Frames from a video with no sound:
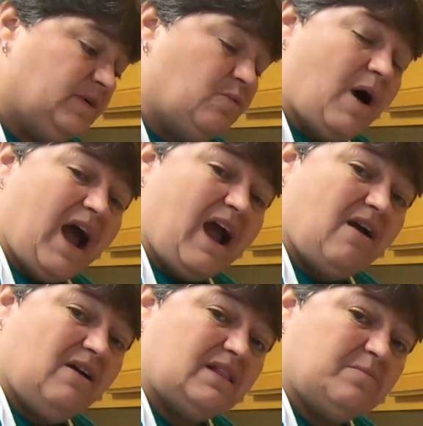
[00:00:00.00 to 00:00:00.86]

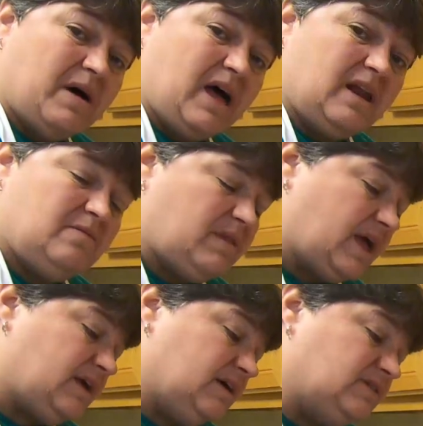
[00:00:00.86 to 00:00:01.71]
wire at the bottom,
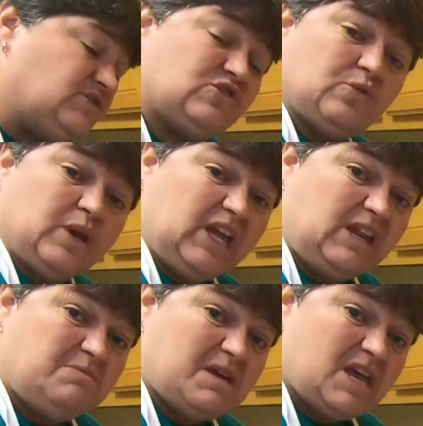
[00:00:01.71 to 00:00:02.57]
like a
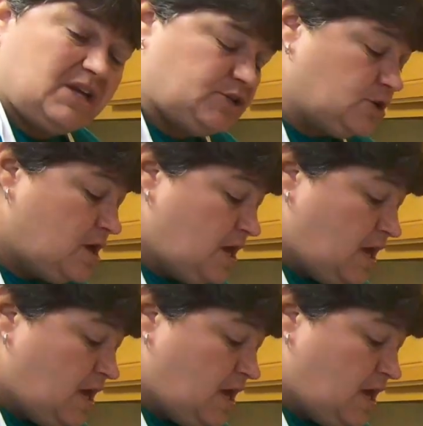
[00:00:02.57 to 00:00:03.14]
screen mesh,